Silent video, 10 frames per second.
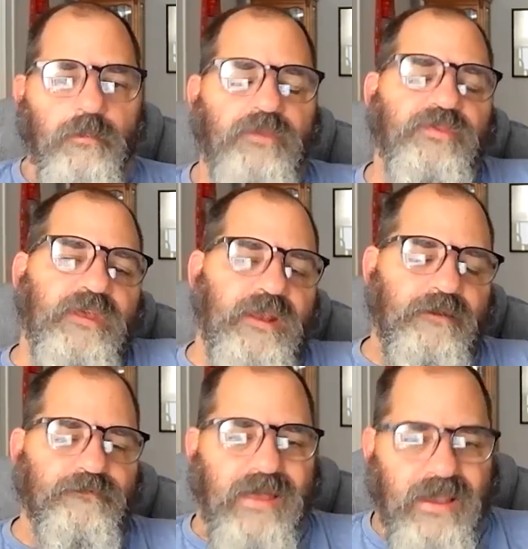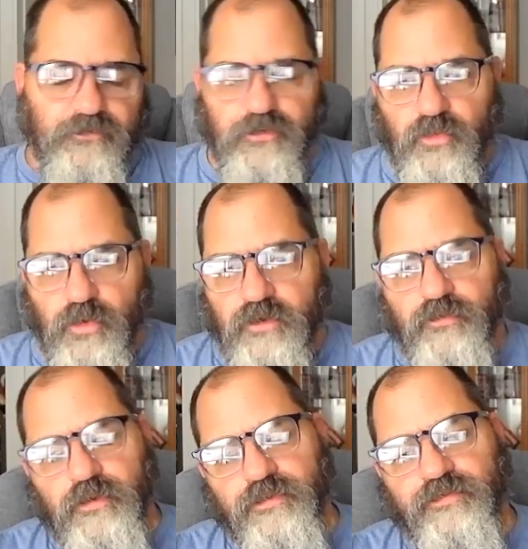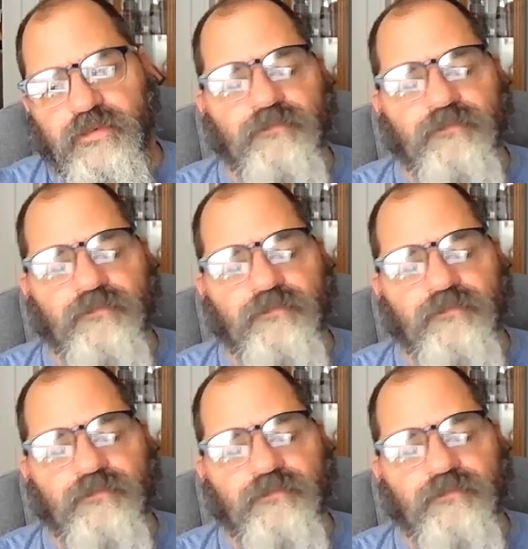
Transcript: But then I've actually worked with